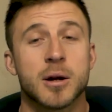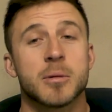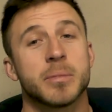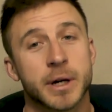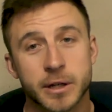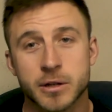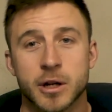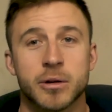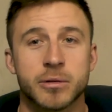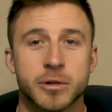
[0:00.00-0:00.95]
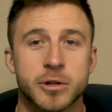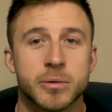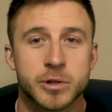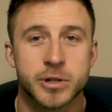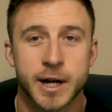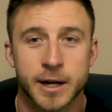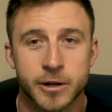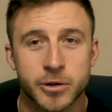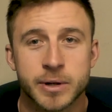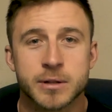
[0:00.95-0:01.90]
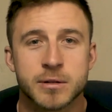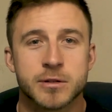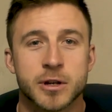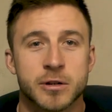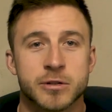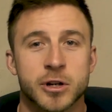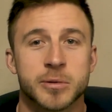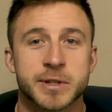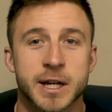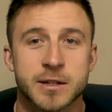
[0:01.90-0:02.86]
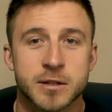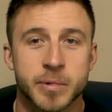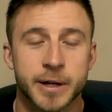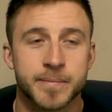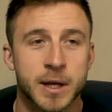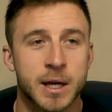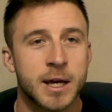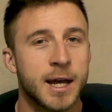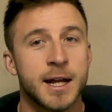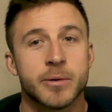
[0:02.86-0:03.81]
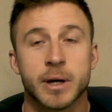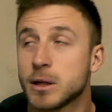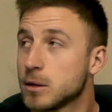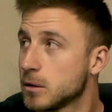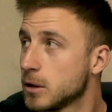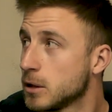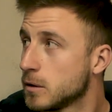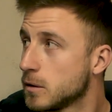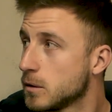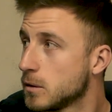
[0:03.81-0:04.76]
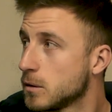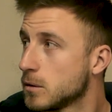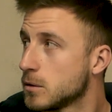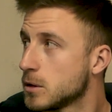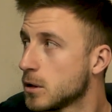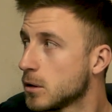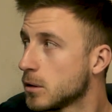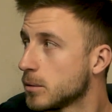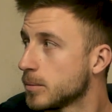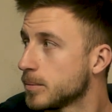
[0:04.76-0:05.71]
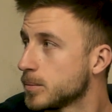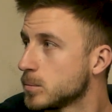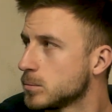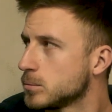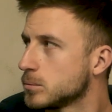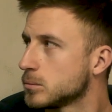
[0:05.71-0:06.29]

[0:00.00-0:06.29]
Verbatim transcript: But you know, you do what you got to do in certain circumstances. But hey, man, have you seen my jersey and my helmet?